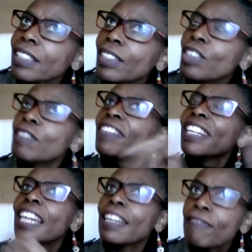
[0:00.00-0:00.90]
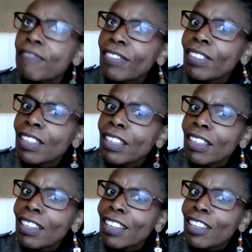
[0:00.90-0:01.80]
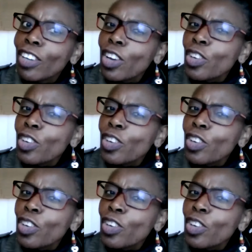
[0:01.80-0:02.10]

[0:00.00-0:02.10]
over life. You know,